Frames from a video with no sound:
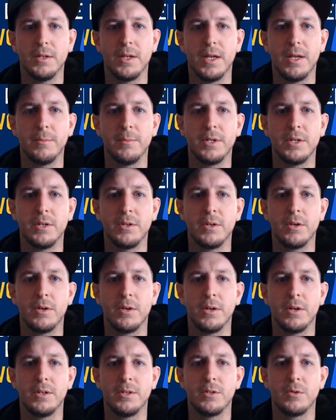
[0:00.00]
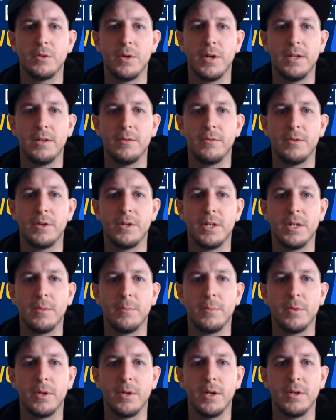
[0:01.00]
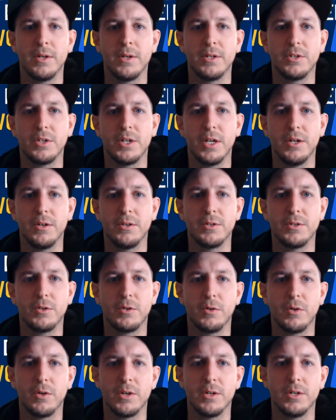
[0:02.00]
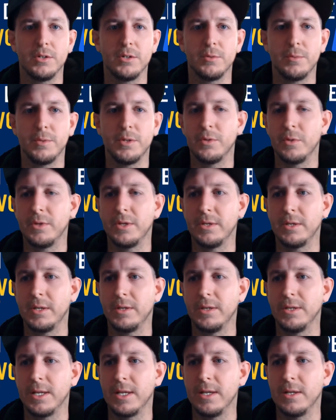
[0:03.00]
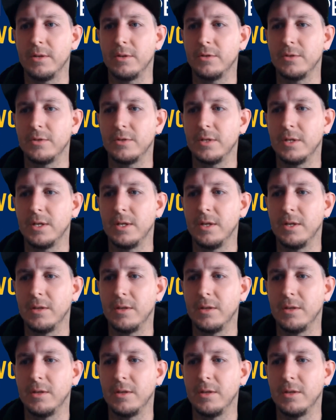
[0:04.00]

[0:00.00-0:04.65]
emptyDir is great for temporary shared storage between containers,